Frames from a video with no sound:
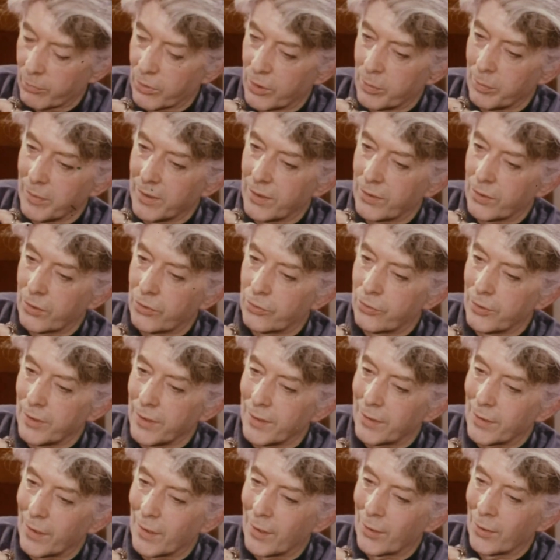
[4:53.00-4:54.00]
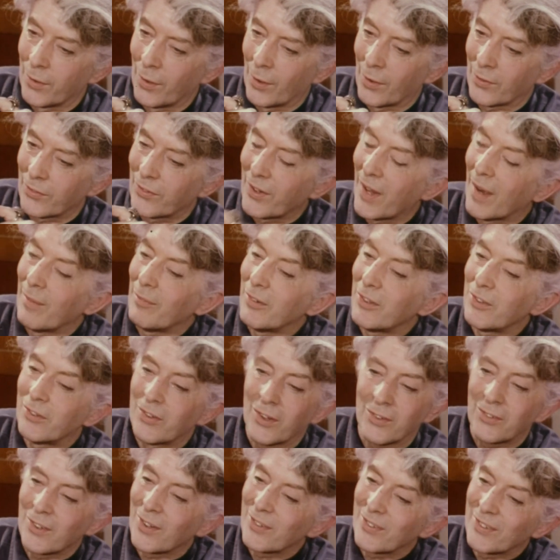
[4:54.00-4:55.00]
to me in the street are not savage, they're
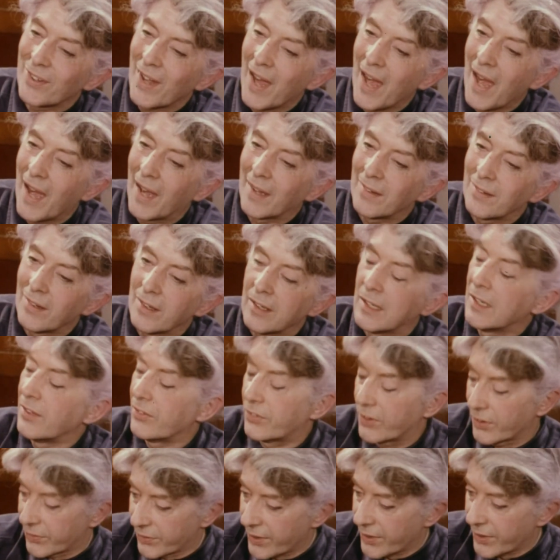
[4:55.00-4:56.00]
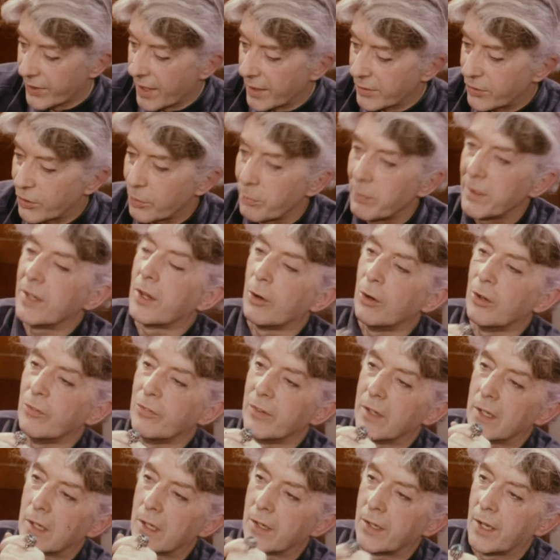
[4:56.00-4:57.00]
just sad. At least they're sad to me. They
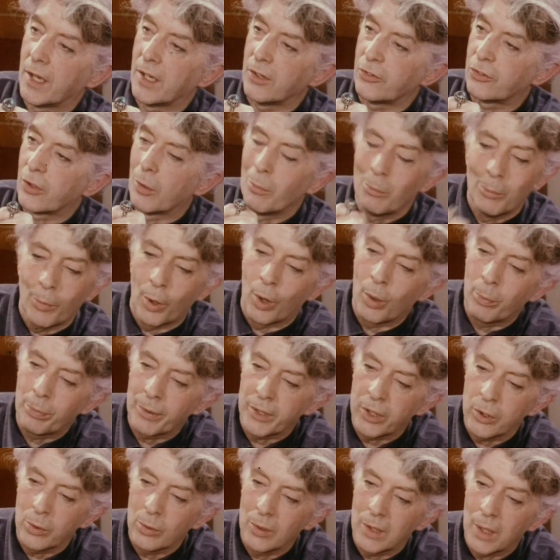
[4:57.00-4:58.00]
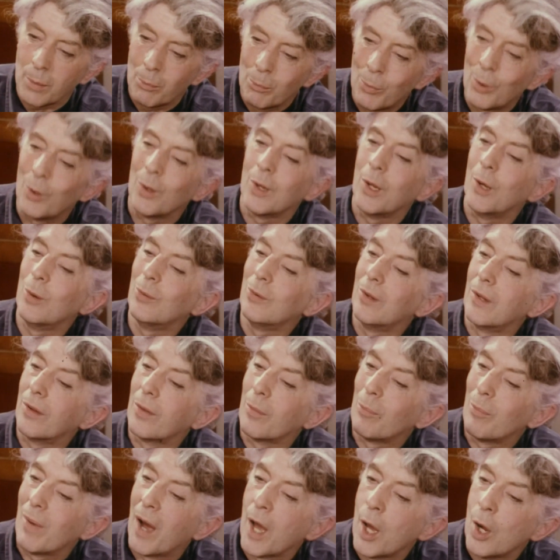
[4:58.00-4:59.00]
reveal a nature more peculiar, more lonely
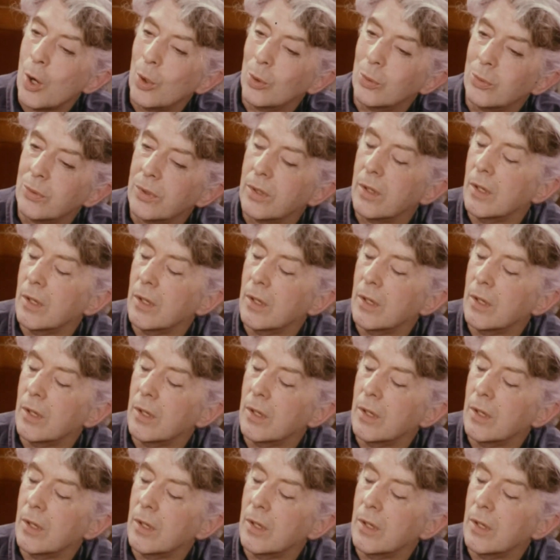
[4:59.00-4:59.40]
than my own.